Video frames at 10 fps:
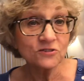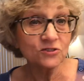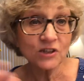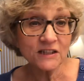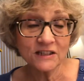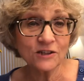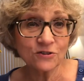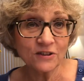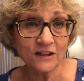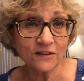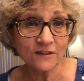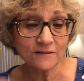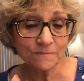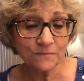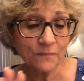just underneath.
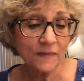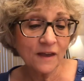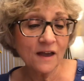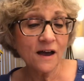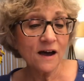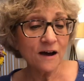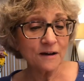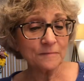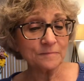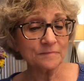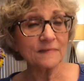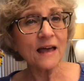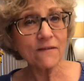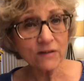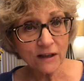Um,
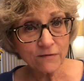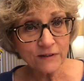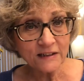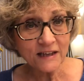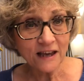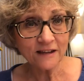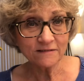have a lovely day.